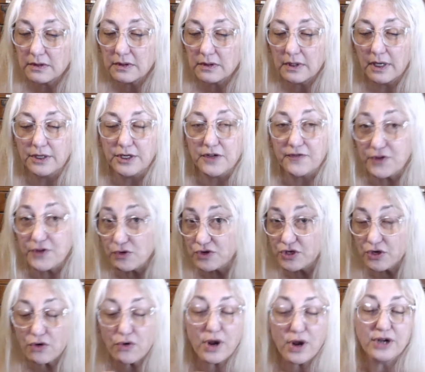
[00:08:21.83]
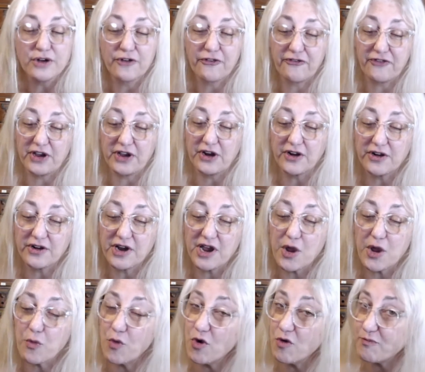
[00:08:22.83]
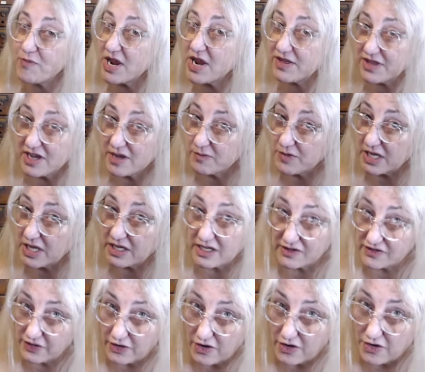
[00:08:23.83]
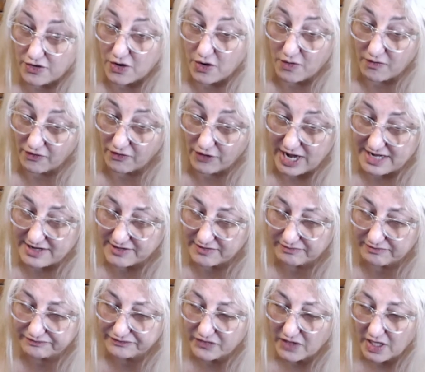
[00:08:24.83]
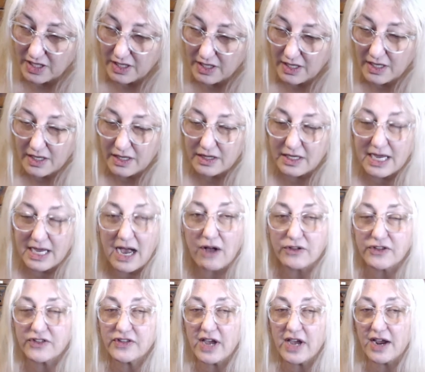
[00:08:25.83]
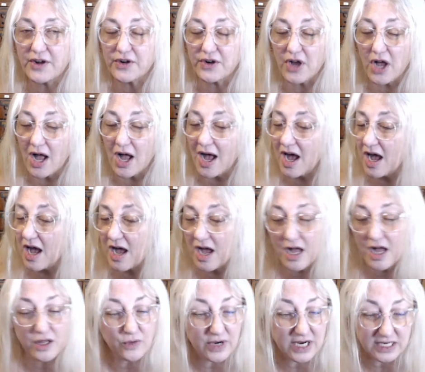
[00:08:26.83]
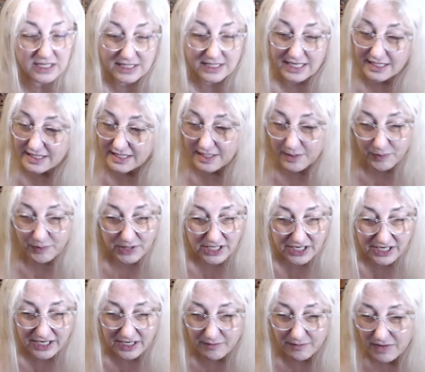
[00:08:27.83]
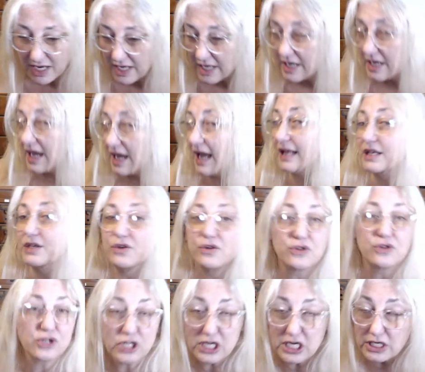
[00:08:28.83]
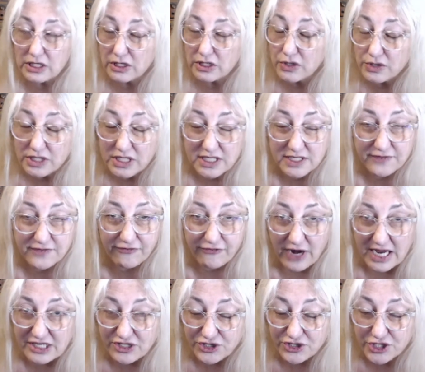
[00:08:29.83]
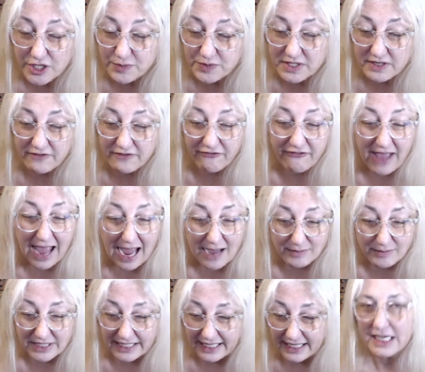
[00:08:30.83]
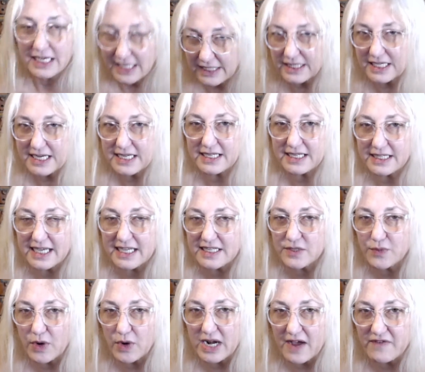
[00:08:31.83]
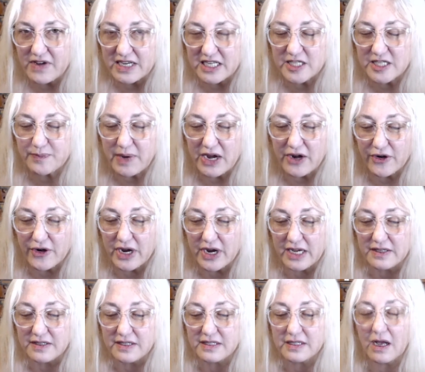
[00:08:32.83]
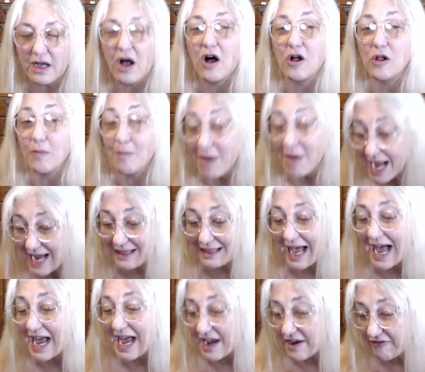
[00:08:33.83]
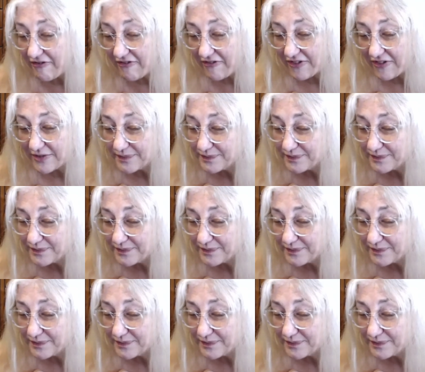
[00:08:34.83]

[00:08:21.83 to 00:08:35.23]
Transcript: and if you do interfere, it won't be them that gets hurt over it. The outsider always gets the blame, usually loses friendships and family. At least that's what I've experienced all my life.